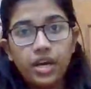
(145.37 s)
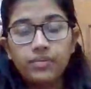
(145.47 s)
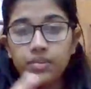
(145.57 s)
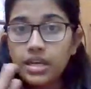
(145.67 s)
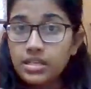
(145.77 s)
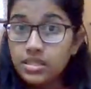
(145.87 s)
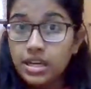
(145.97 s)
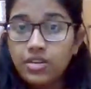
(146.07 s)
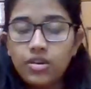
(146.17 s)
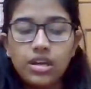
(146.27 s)
there's day
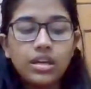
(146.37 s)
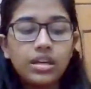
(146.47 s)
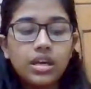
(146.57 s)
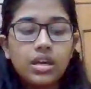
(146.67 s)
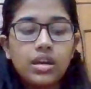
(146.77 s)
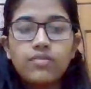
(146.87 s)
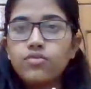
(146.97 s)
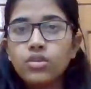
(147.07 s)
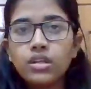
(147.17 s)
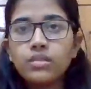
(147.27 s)
trading. If
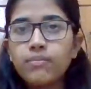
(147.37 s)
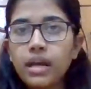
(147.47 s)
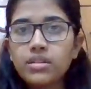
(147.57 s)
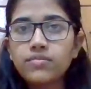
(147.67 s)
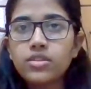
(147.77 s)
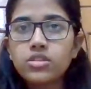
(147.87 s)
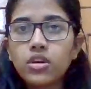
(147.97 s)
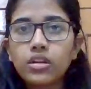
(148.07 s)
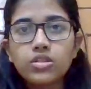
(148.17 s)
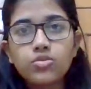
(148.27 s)
today the price of the
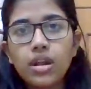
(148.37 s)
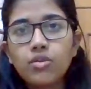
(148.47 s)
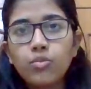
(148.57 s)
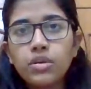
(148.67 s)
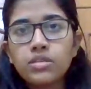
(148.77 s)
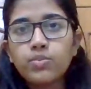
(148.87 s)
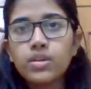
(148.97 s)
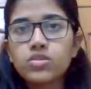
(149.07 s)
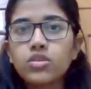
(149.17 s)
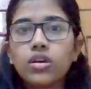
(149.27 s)
stock is 12 rupees per
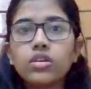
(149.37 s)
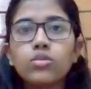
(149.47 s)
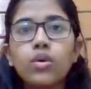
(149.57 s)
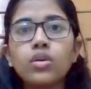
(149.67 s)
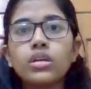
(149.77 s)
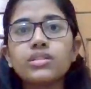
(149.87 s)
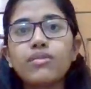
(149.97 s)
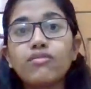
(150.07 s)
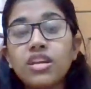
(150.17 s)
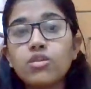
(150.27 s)
stock and tomorrow it is
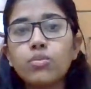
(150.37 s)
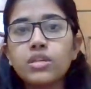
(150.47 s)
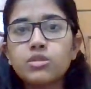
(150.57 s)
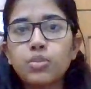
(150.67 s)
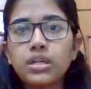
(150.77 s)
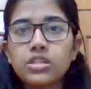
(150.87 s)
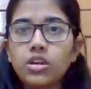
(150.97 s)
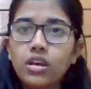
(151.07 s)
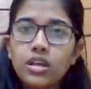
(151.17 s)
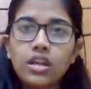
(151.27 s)
15 rupees per
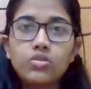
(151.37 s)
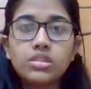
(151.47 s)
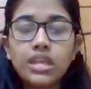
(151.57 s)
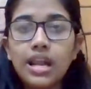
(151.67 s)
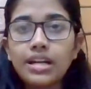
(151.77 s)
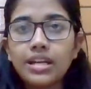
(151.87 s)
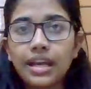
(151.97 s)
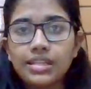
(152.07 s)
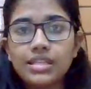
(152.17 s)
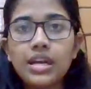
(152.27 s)
stock, when you sell it
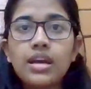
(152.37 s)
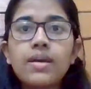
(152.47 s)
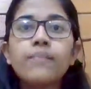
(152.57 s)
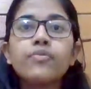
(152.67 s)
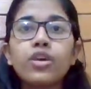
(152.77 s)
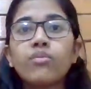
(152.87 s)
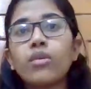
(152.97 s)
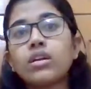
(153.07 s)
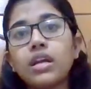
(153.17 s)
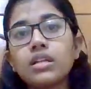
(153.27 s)
next day, you have
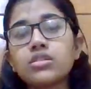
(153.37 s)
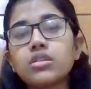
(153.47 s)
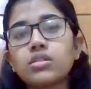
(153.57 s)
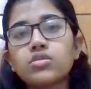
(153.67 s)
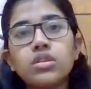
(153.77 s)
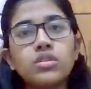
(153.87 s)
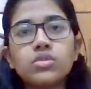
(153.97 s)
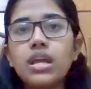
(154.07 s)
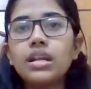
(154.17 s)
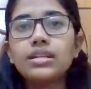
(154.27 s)
brought 10 stocks today, you
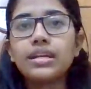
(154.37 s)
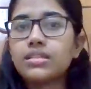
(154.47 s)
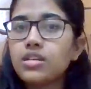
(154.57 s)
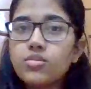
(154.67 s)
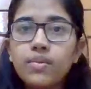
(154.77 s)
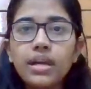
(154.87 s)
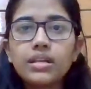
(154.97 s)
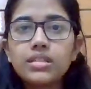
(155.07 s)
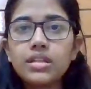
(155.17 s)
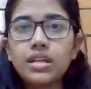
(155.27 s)
sell it next day, you make
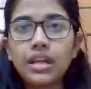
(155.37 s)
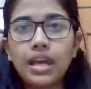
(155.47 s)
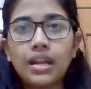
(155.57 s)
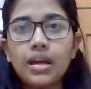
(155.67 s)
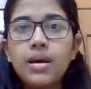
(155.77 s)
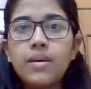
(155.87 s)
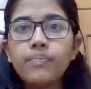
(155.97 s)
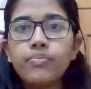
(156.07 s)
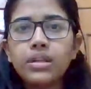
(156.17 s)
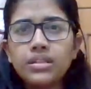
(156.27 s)
a certain gain.
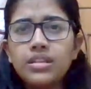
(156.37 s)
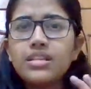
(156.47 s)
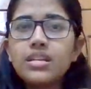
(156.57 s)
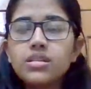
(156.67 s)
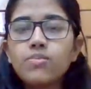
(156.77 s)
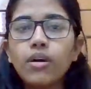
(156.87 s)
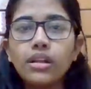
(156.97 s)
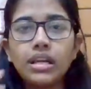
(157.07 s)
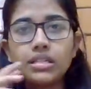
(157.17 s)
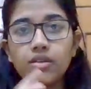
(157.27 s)
But these are small
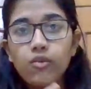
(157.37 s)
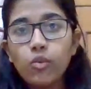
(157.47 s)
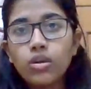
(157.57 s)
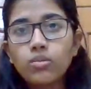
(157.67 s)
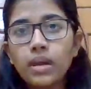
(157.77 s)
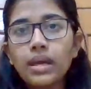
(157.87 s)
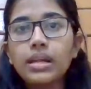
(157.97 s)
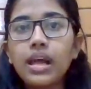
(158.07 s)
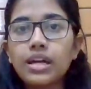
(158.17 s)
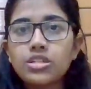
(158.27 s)
gains. If you want to make
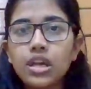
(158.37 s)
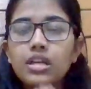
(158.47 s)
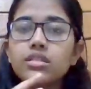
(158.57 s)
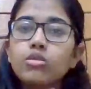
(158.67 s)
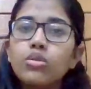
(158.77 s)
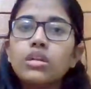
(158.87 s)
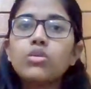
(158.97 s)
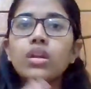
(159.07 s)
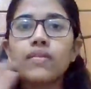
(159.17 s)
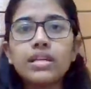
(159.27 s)
large gains, you need to
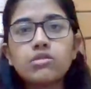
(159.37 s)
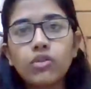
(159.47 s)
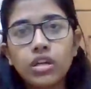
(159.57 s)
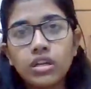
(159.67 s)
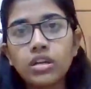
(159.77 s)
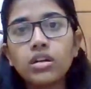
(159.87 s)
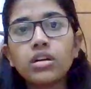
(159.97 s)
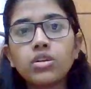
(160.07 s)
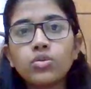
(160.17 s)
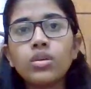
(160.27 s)
invest for a year,
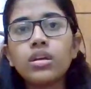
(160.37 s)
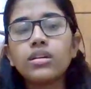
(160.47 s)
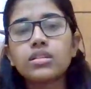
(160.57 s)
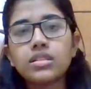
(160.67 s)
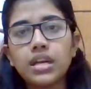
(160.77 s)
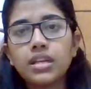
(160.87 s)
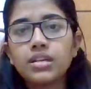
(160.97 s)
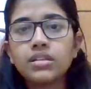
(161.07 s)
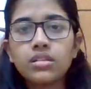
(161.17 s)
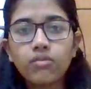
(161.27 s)
2 years, 10
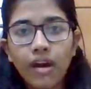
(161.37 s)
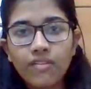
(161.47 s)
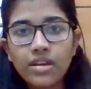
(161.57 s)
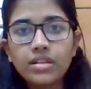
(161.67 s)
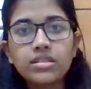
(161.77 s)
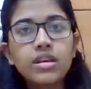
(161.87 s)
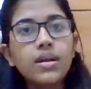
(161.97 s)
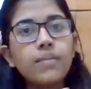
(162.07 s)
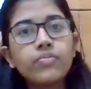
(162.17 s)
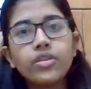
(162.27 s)
years, 5 years.
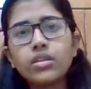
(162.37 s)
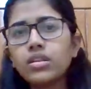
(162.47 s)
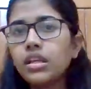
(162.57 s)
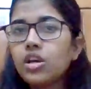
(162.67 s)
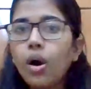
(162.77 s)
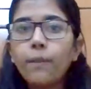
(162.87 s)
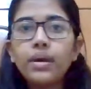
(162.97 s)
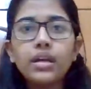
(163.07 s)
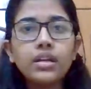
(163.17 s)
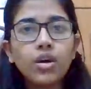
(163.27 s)
Your
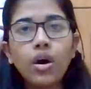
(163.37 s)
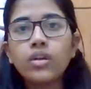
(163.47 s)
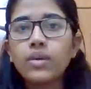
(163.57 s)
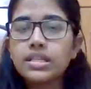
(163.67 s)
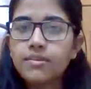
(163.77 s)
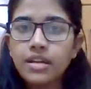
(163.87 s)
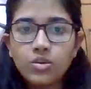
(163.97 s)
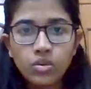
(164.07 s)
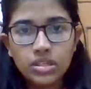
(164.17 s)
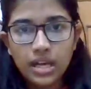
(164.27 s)
period, your investment,
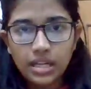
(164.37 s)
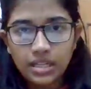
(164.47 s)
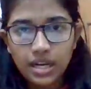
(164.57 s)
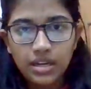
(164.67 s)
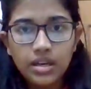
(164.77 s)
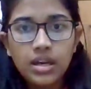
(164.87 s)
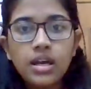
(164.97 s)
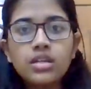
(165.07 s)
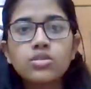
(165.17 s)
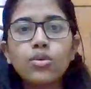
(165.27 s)
you decide that.
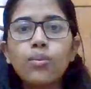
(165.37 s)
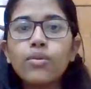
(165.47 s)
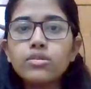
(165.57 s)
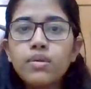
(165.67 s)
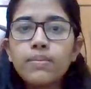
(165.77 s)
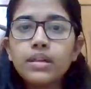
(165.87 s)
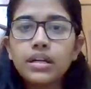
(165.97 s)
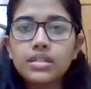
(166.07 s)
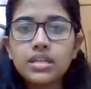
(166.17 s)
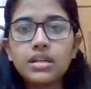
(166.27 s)
So most people
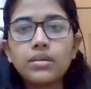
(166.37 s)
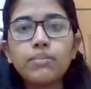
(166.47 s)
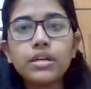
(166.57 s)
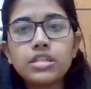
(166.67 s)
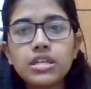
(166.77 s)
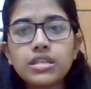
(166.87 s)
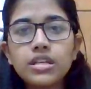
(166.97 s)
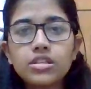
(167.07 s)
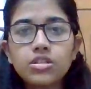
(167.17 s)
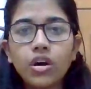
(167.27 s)
consider purchasing
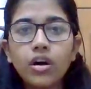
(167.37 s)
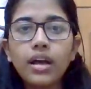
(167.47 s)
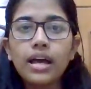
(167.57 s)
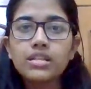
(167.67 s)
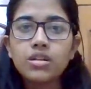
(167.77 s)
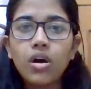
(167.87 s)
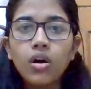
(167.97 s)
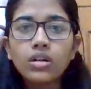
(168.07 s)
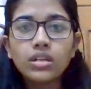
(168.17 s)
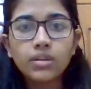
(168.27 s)
stock as
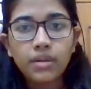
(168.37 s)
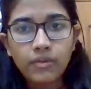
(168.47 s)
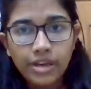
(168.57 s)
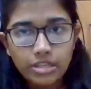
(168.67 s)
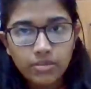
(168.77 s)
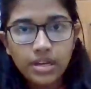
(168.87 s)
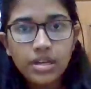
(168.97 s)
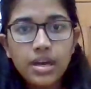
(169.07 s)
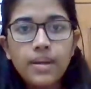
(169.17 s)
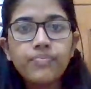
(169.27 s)
long-term investment.
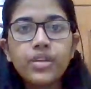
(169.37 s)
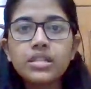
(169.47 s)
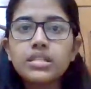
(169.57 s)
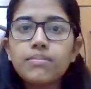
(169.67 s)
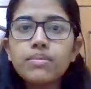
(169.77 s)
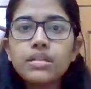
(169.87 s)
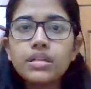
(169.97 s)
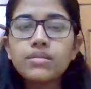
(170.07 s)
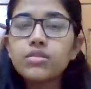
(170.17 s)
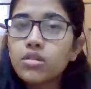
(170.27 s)
In simple
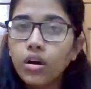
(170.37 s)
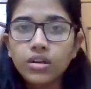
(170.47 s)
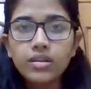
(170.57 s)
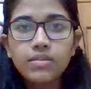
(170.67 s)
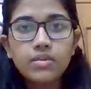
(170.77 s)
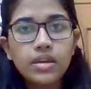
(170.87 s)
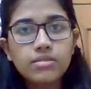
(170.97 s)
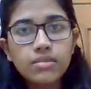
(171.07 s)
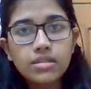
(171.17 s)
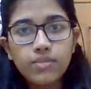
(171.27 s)
terms, long-term
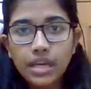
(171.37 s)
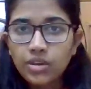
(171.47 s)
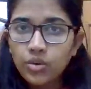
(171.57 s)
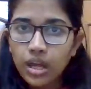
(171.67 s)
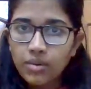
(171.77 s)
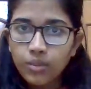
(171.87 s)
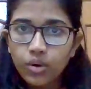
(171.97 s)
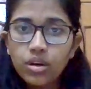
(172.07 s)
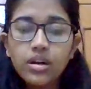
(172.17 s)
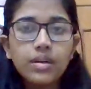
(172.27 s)
investments make you gain
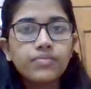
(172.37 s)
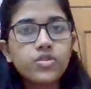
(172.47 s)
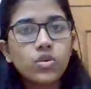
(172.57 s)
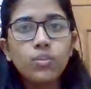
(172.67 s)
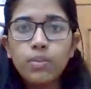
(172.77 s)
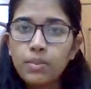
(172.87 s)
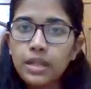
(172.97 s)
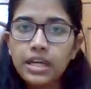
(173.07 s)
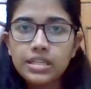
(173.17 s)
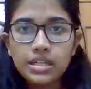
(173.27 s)
more. So people
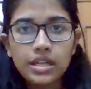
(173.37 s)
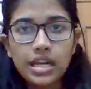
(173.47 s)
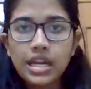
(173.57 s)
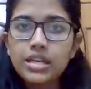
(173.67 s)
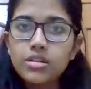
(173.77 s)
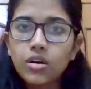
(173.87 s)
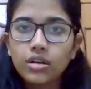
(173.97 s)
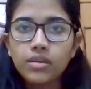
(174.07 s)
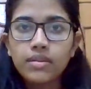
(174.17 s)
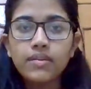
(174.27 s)
consider it as
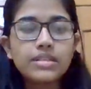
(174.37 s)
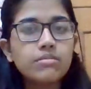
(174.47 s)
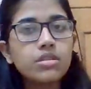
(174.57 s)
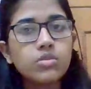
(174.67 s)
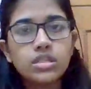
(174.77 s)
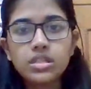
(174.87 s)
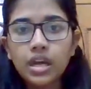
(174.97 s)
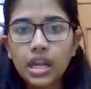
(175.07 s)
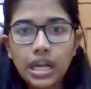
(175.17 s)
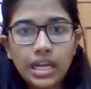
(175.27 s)
long-term investment, which is a
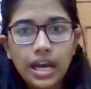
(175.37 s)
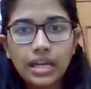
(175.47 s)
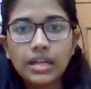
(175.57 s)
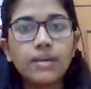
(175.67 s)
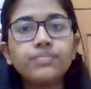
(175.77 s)
great idea.